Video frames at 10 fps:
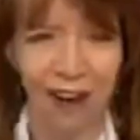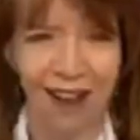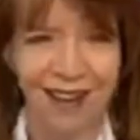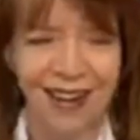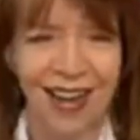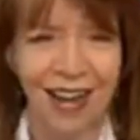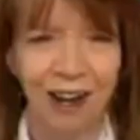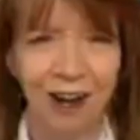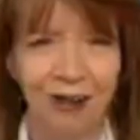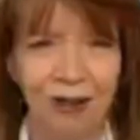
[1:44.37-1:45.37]
and
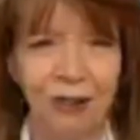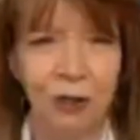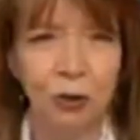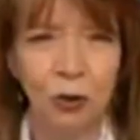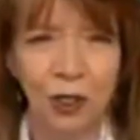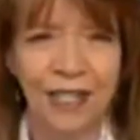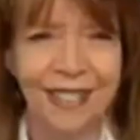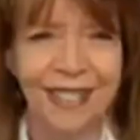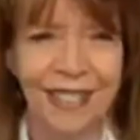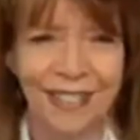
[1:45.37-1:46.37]
how truly
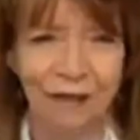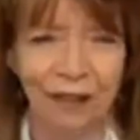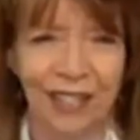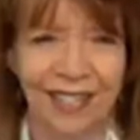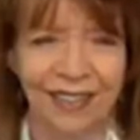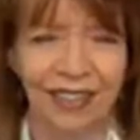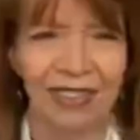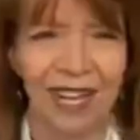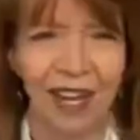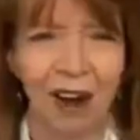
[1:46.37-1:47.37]
significant
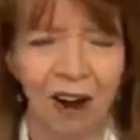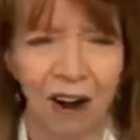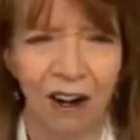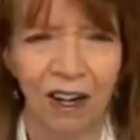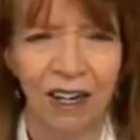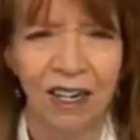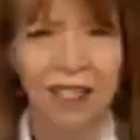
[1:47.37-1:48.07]
that they are.